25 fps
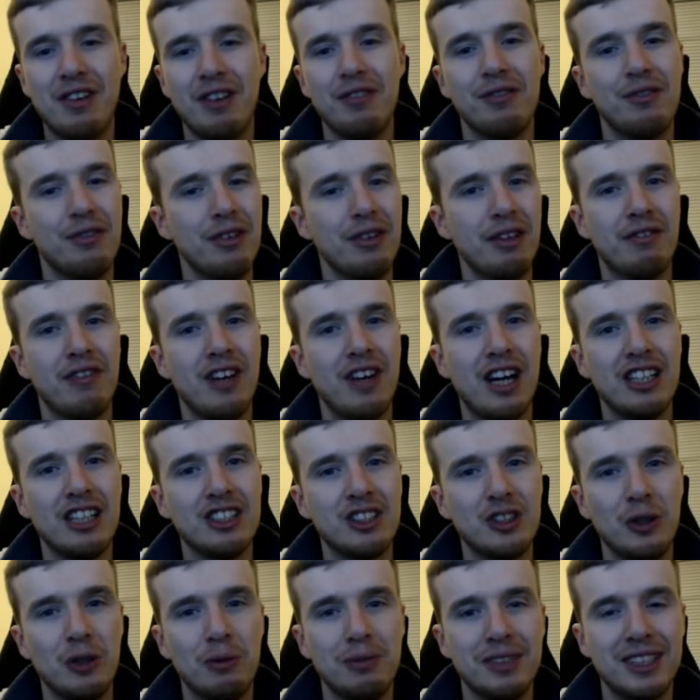3
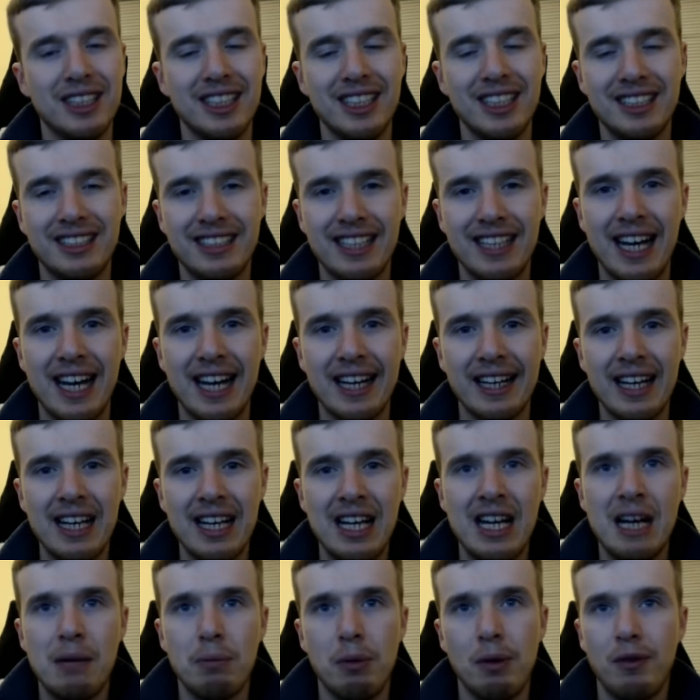Firestorms in this deck,
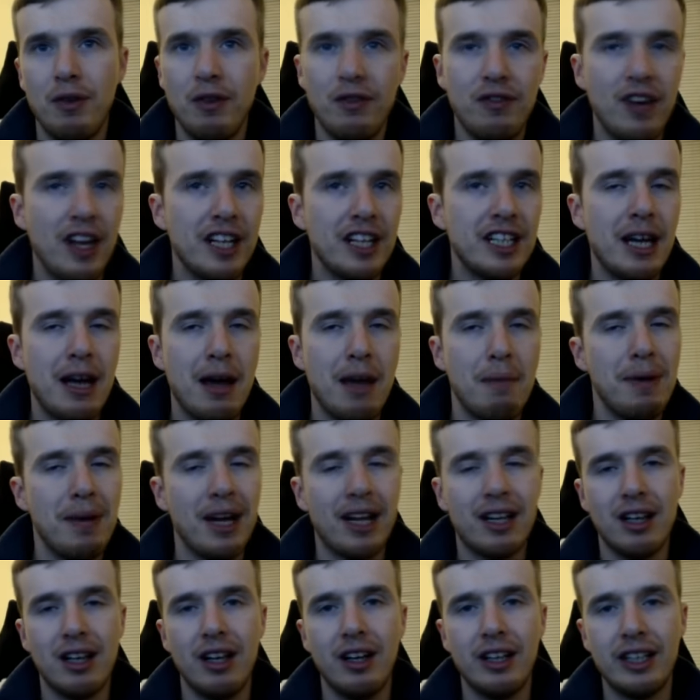but if you find it a bit
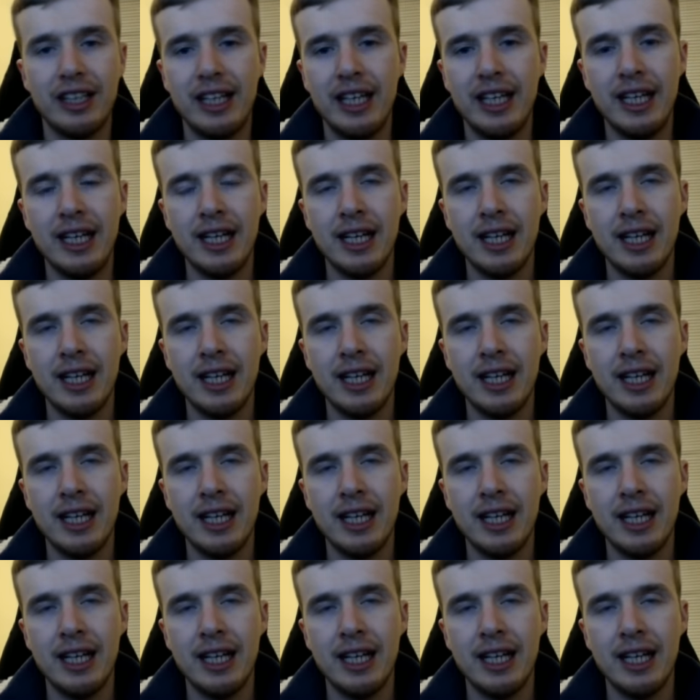clunky,